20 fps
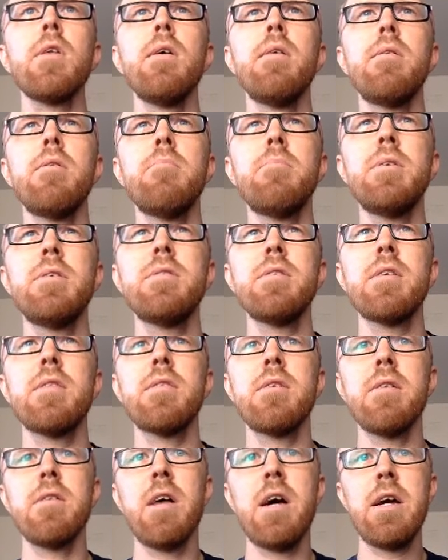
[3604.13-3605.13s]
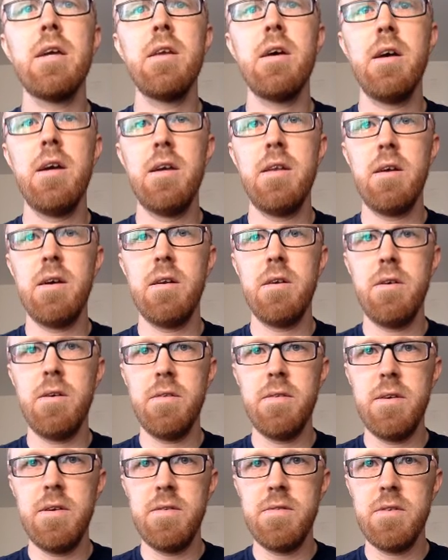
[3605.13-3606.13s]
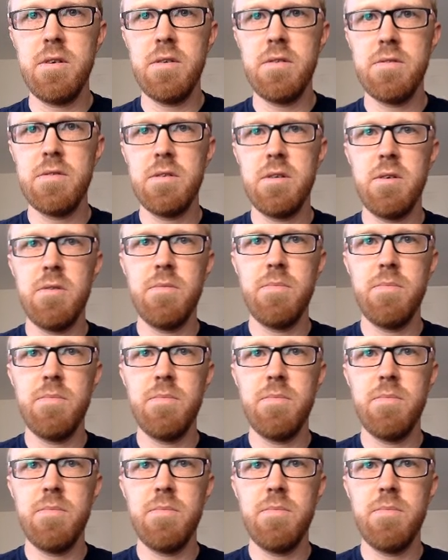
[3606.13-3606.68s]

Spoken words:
Let me set the line height on all these also.